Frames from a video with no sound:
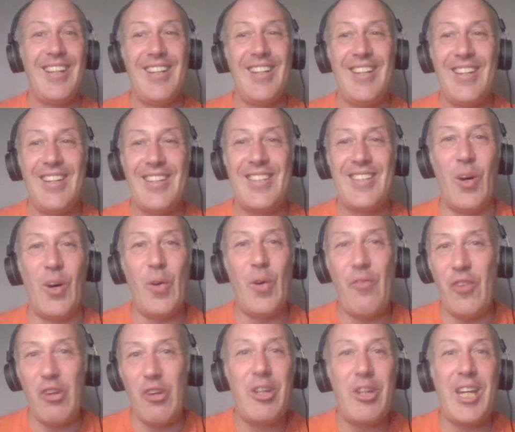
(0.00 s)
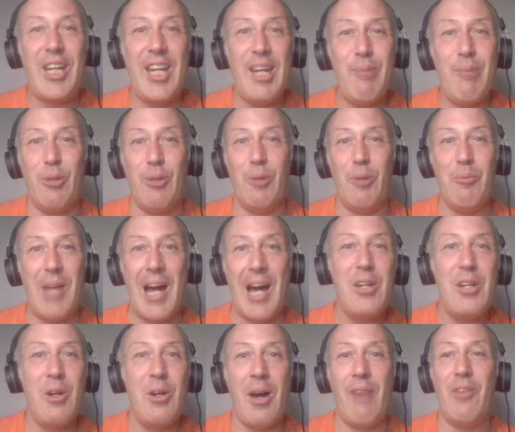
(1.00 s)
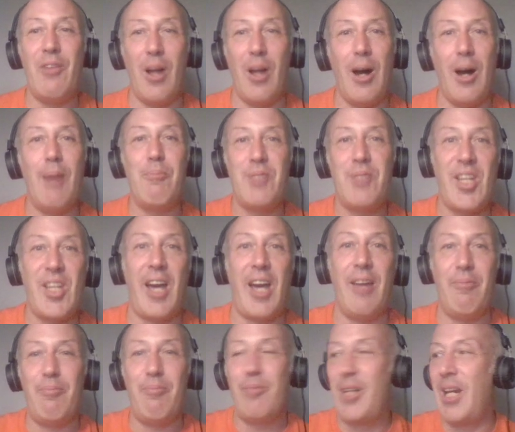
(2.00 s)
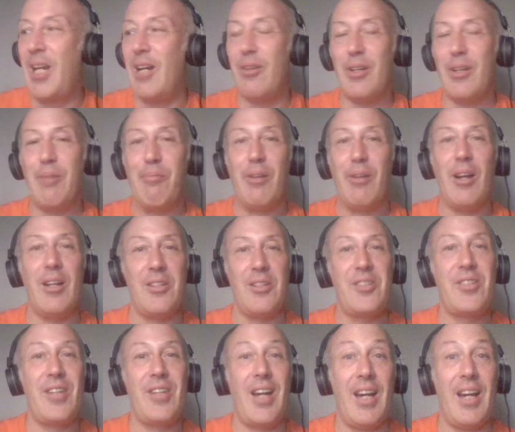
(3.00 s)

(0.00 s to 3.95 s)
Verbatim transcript: So if you keep him, now you have an upset Carey Price.